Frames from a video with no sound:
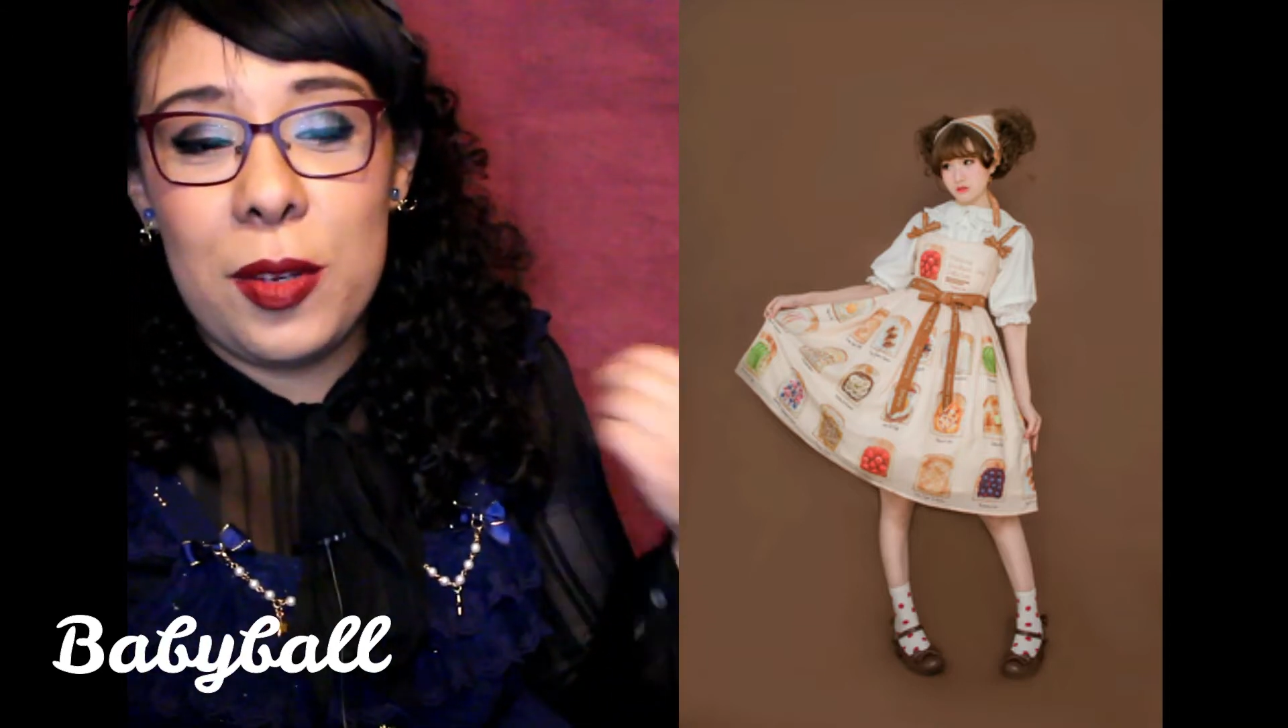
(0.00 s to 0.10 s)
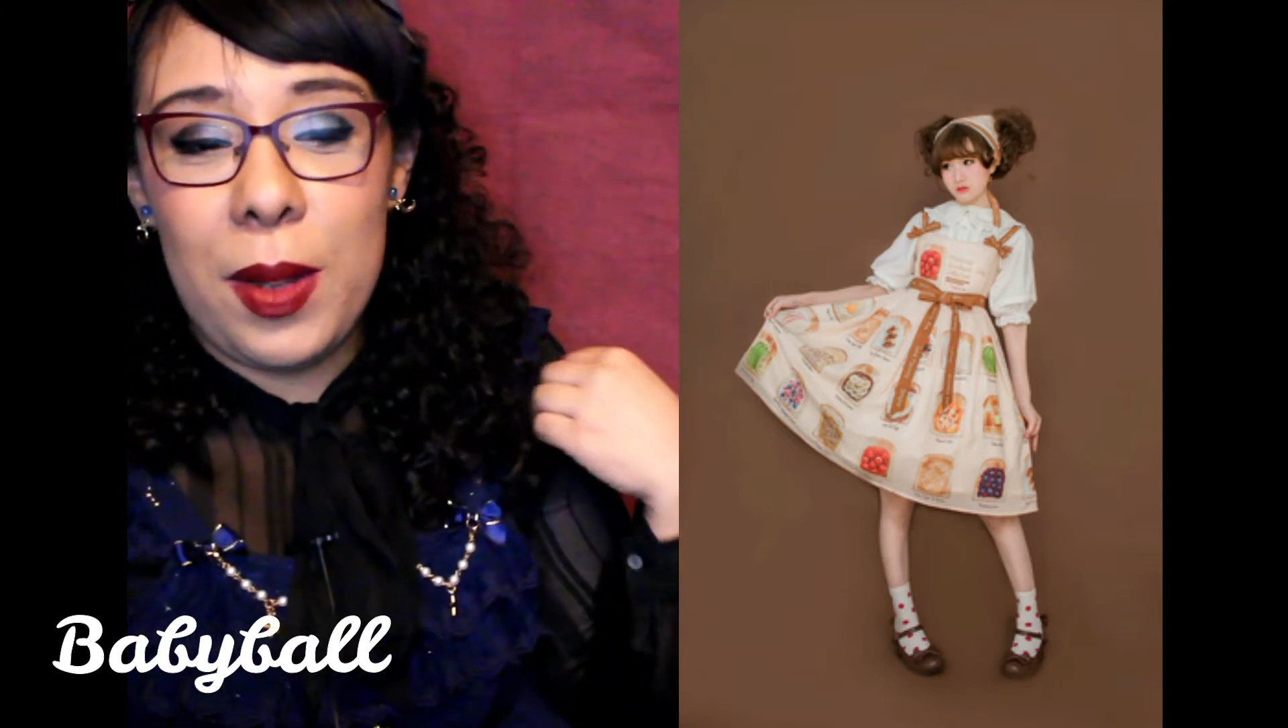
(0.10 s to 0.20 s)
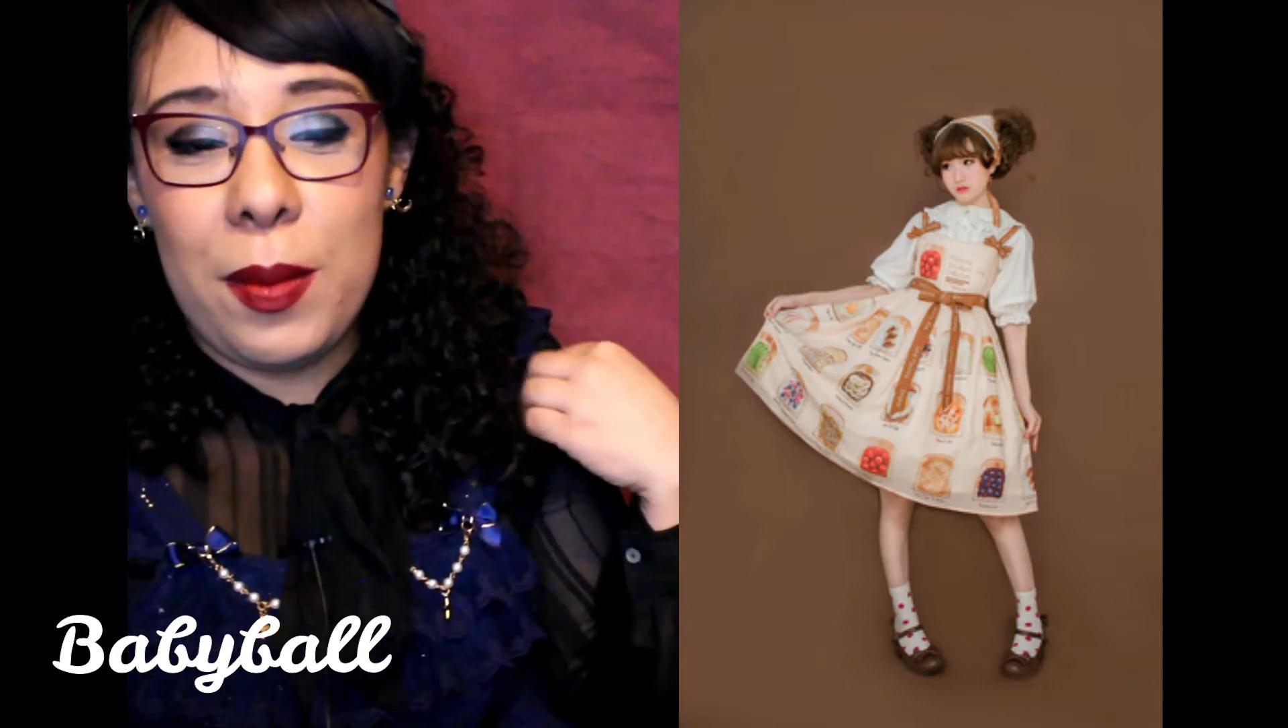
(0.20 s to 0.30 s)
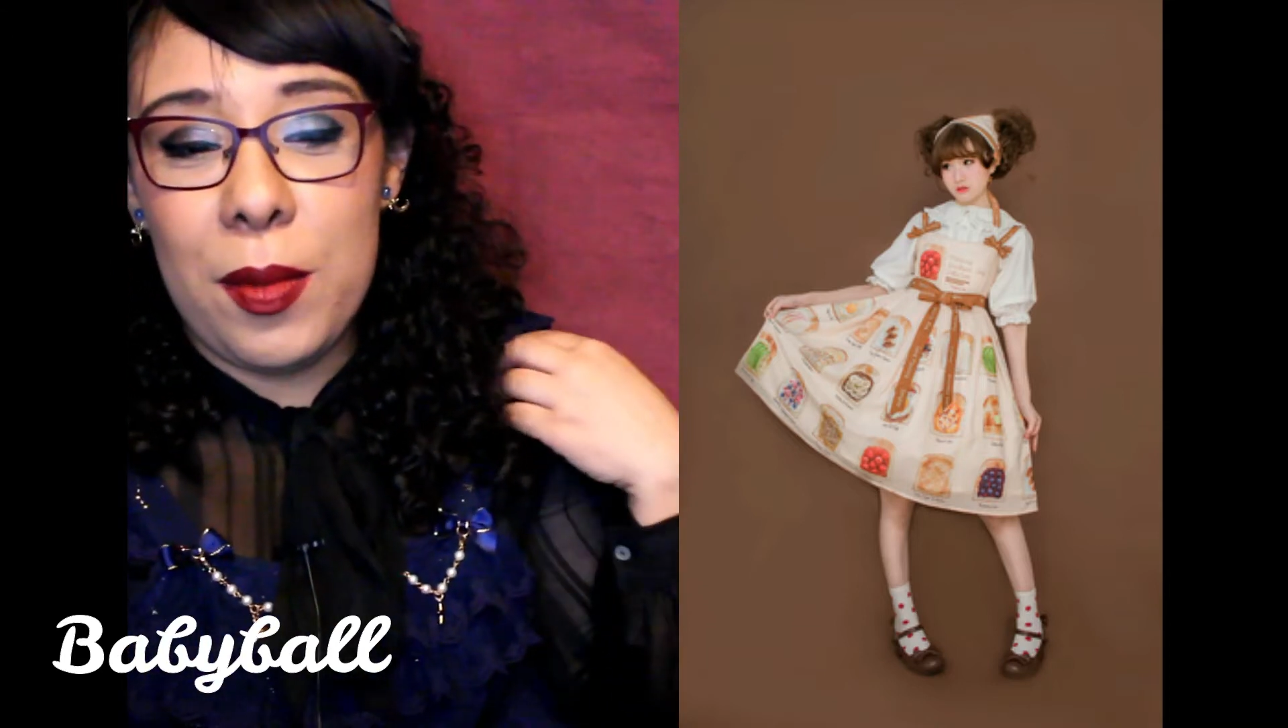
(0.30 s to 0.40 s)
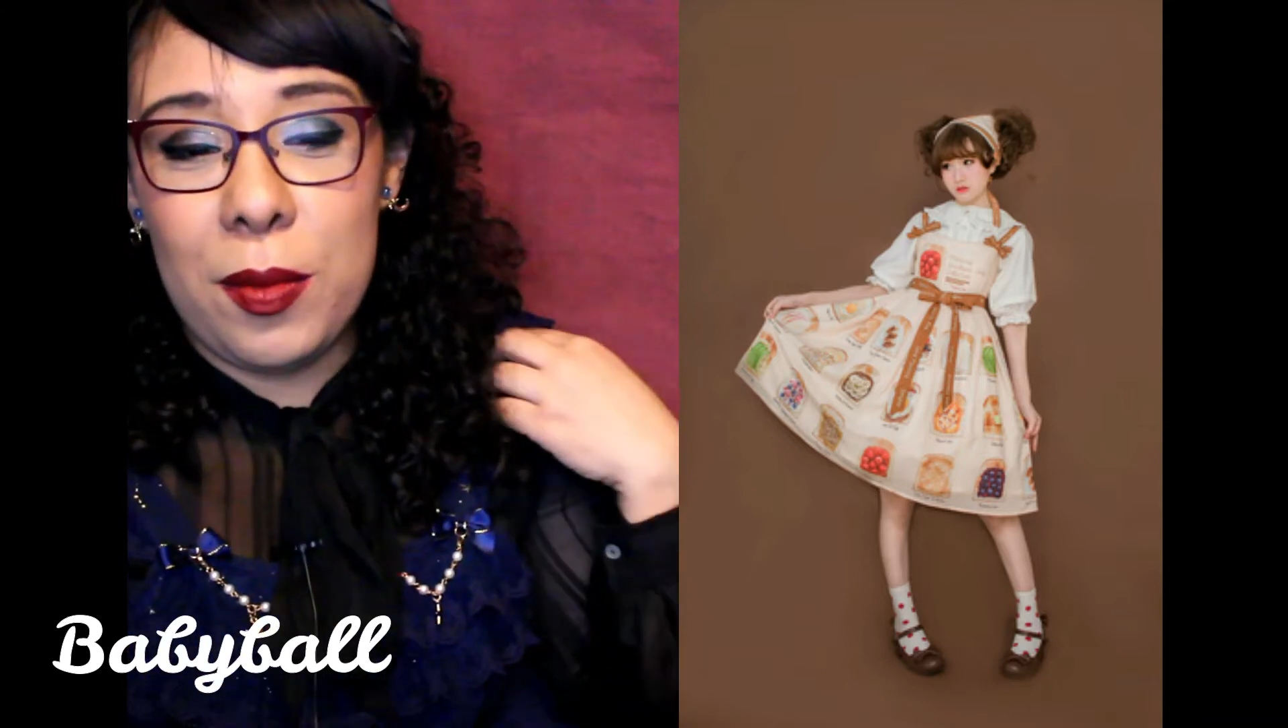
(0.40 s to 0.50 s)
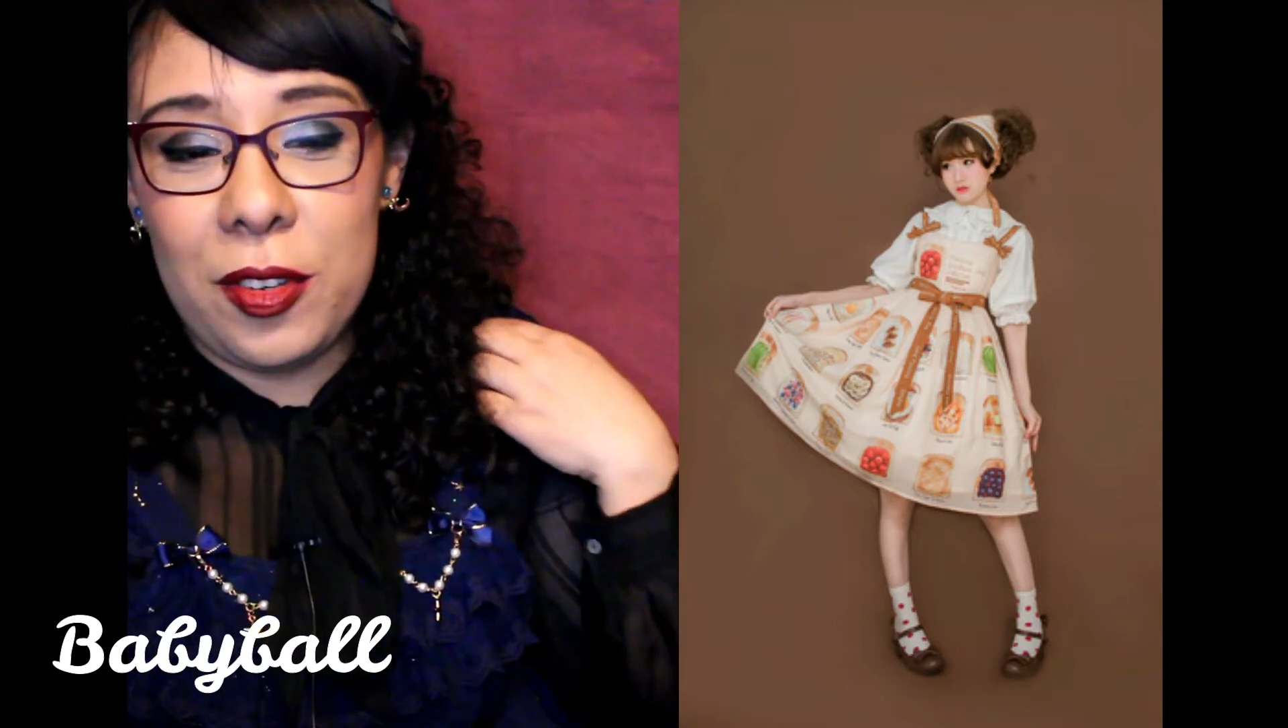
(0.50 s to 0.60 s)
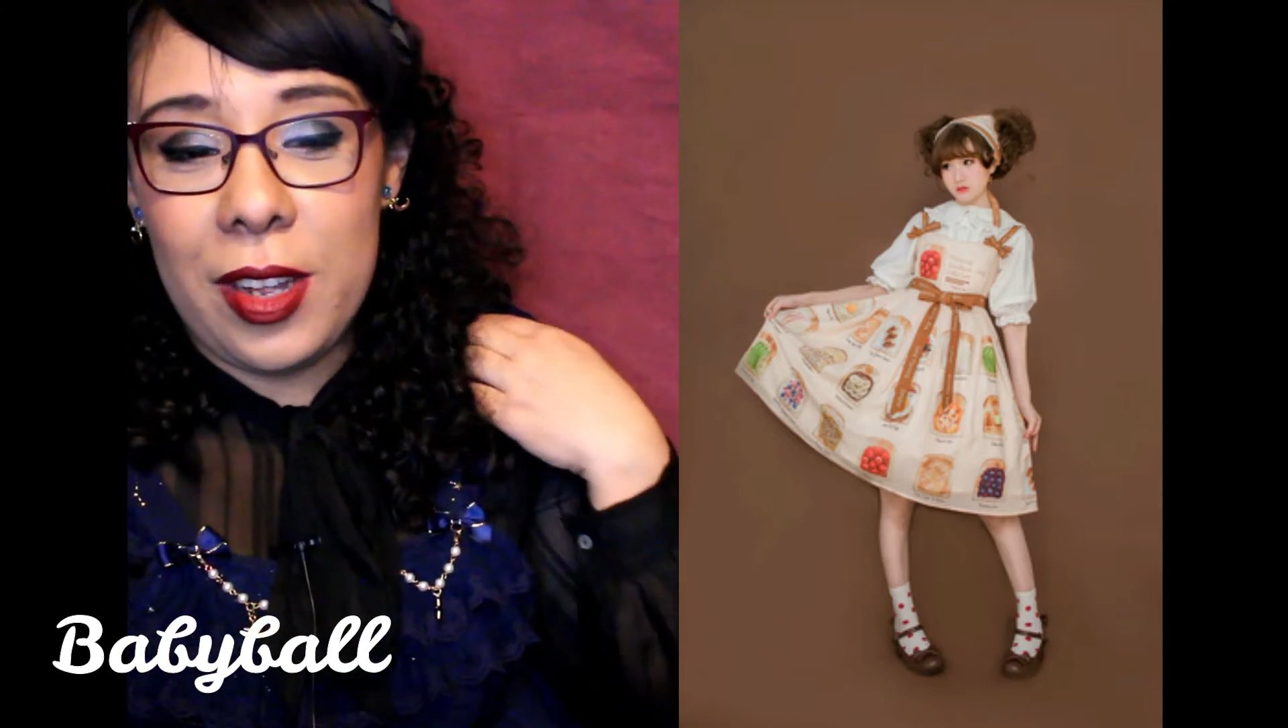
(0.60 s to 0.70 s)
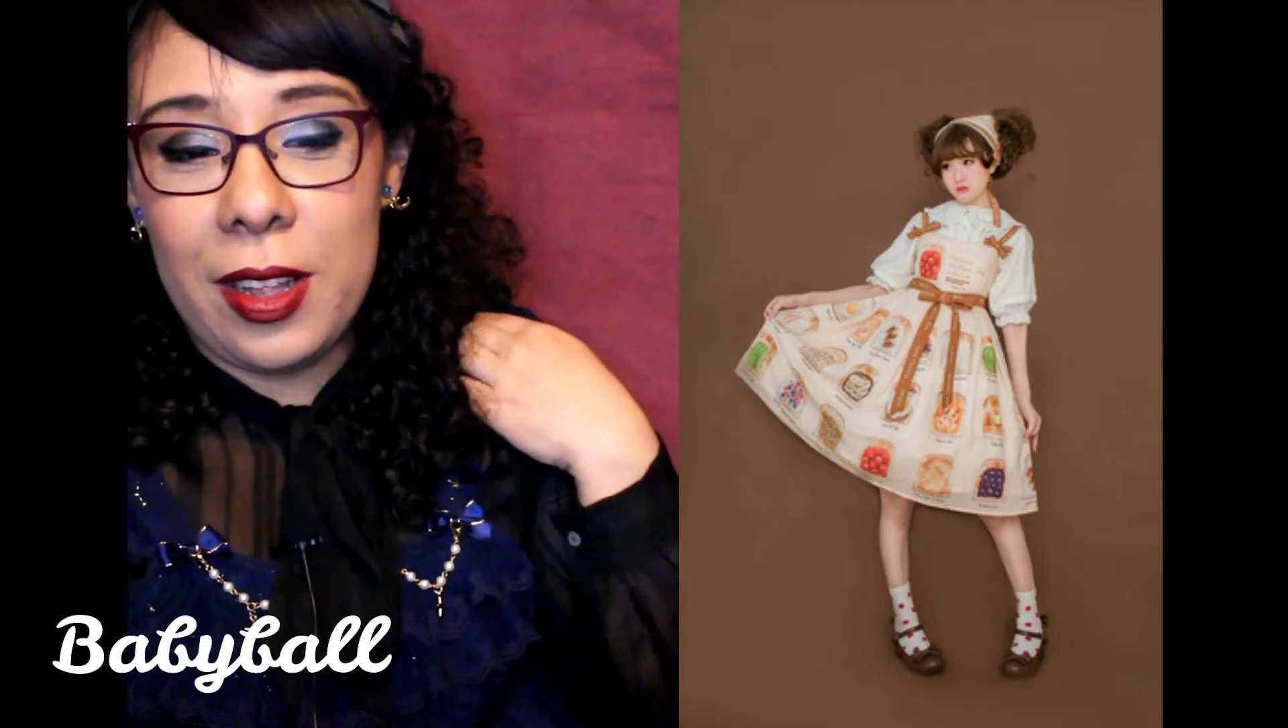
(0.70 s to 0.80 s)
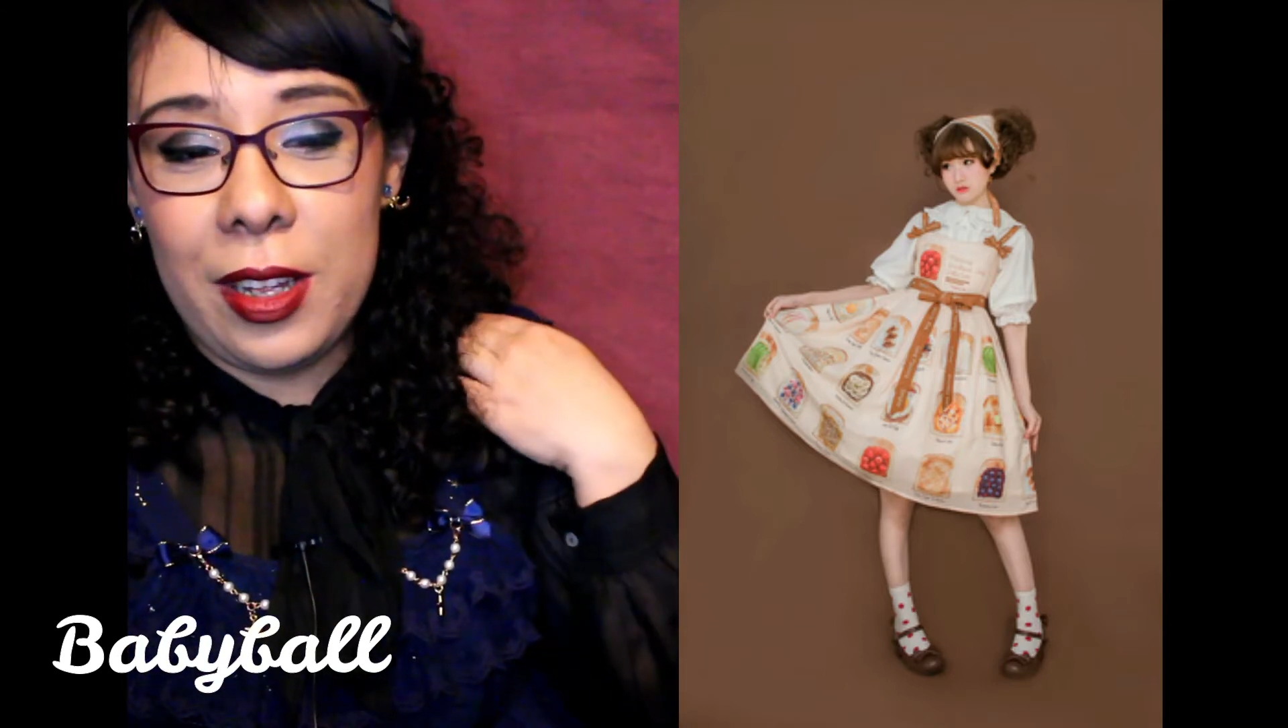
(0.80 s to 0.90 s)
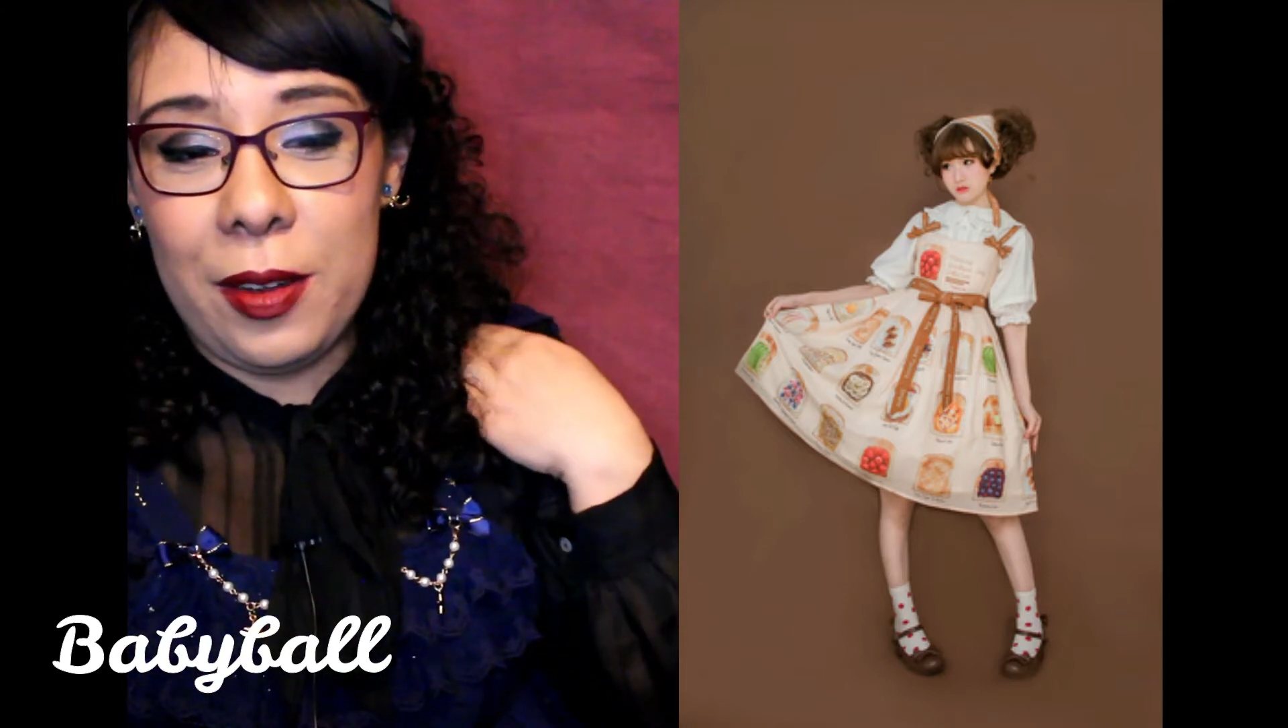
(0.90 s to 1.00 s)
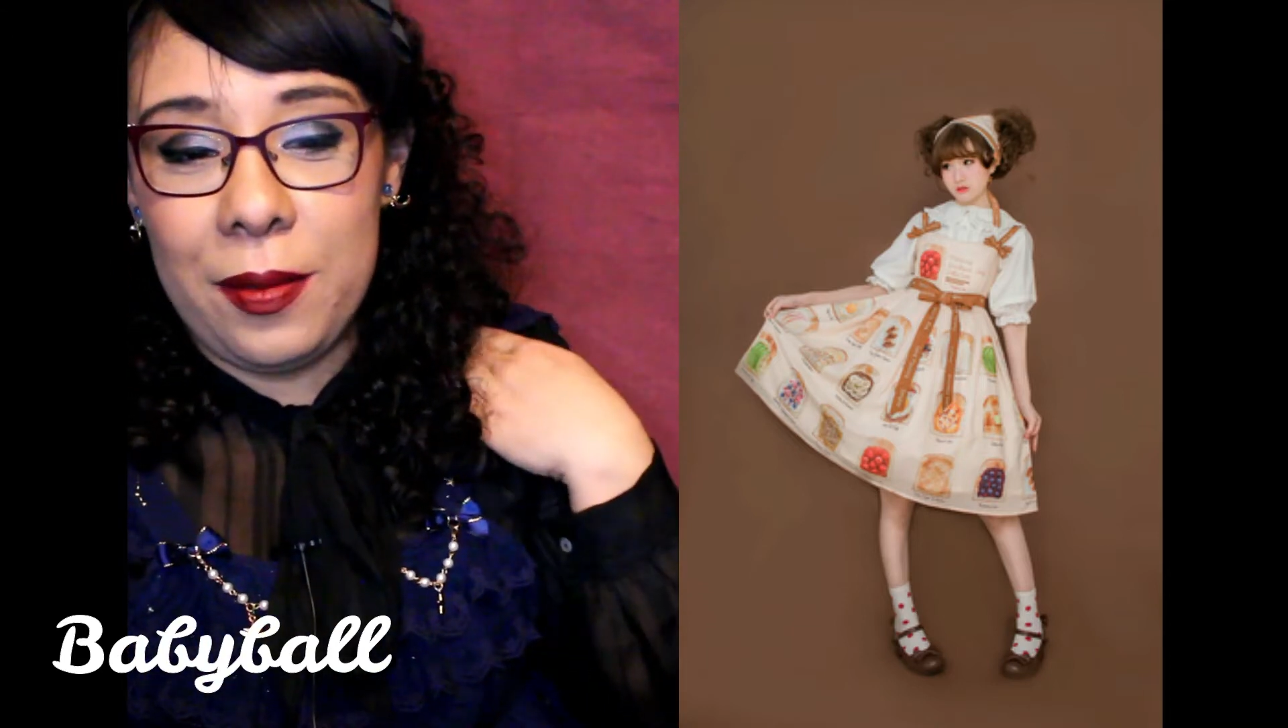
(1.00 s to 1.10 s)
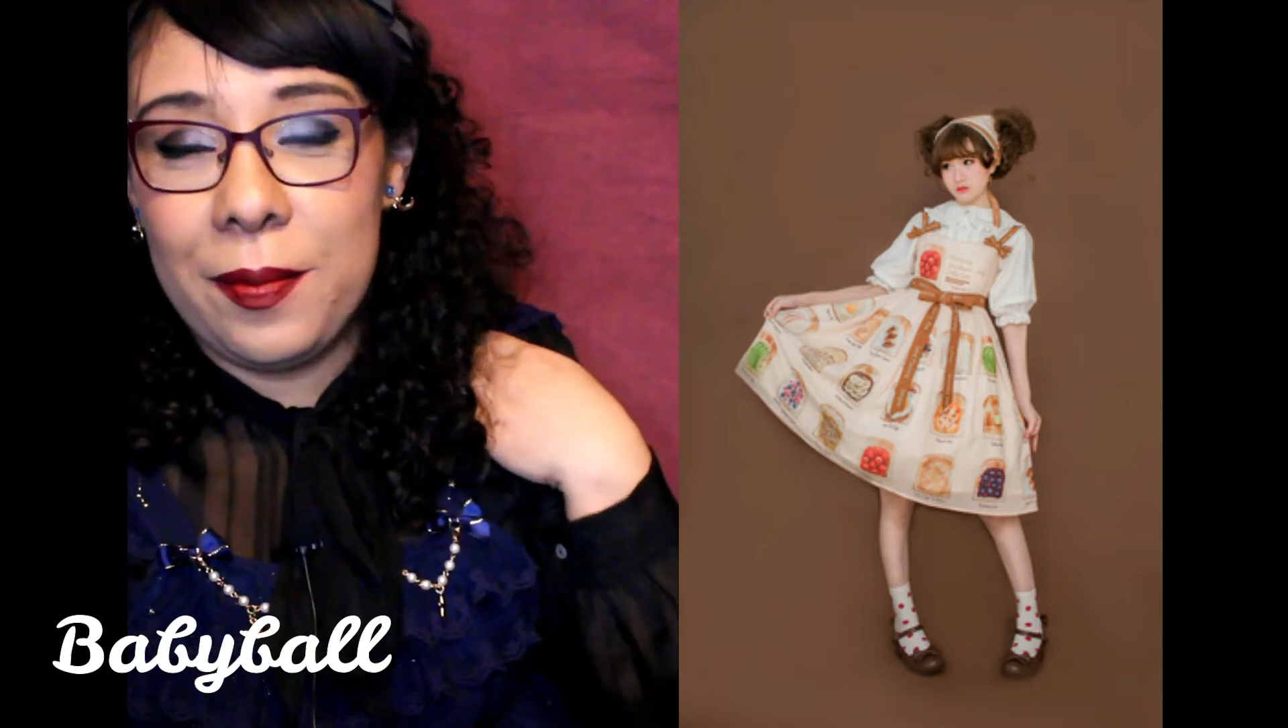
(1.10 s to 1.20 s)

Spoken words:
of baby boomers yell at you